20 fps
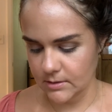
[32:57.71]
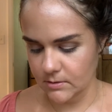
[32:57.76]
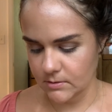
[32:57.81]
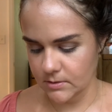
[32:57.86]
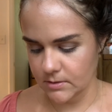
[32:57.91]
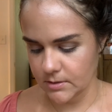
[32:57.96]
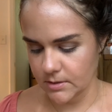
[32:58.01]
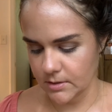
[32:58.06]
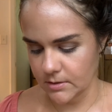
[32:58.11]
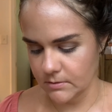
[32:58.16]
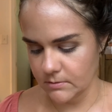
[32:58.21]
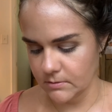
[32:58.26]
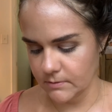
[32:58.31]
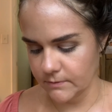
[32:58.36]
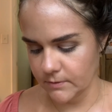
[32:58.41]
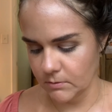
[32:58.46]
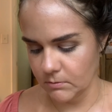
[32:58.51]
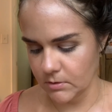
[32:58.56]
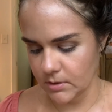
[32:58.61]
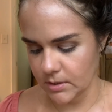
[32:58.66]
also if
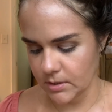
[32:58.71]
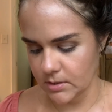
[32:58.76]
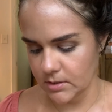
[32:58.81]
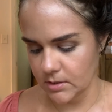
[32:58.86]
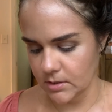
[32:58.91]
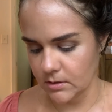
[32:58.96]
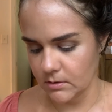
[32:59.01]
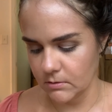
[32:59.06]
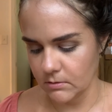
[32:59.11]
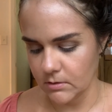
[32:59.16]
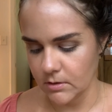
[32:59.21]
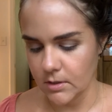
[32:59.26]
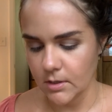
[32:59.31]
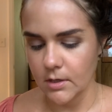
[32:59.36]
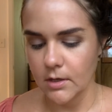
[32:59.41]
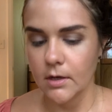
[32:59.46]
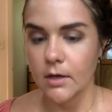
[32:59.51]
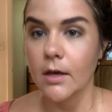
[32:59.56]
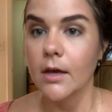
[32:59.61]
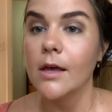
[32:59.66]
you wanted to,
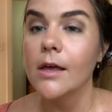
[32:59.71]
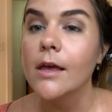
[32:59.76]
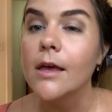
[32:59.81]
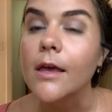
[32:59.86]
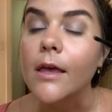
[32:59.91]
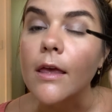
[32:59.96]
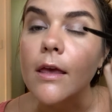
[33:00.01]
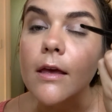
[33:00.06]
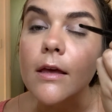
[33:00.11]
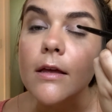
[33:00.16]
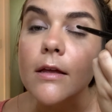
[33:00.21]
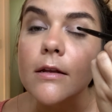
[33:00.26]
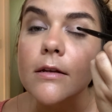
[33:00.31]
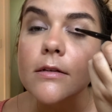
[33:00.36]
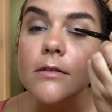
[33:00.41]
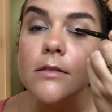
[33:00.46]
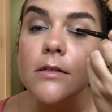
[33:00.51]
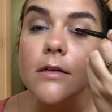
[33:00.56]
and